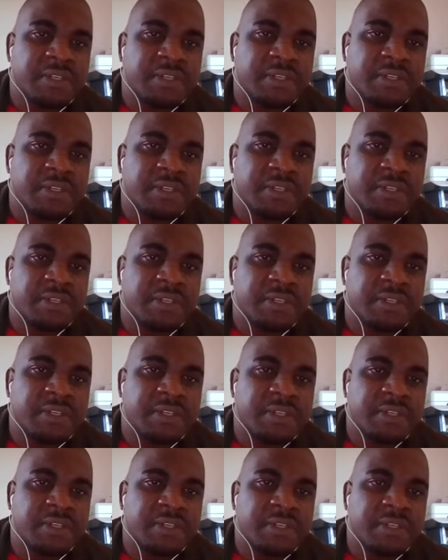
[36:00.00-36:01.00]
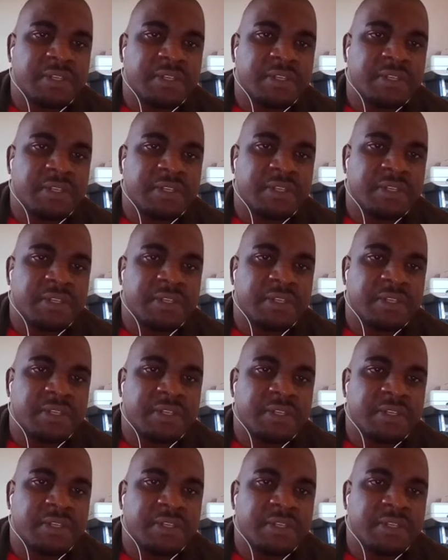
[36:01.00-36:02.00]

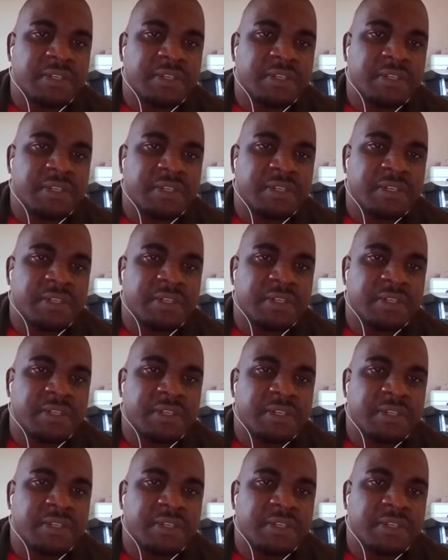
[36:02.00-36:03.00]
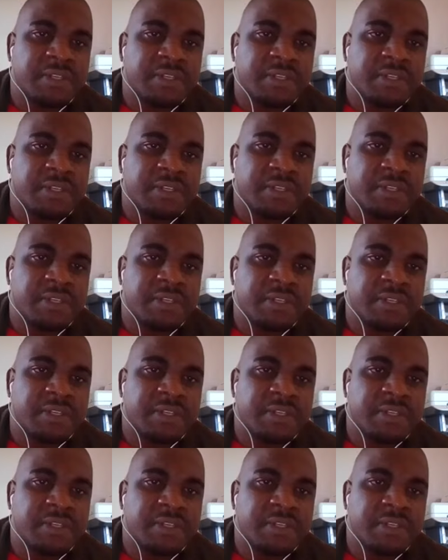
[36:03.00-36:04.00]

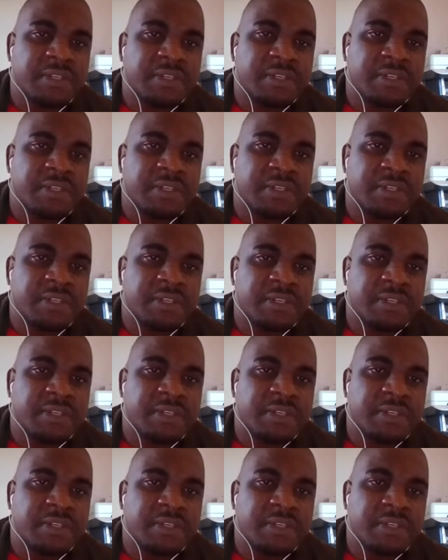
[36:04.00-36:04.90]
Nothing is said.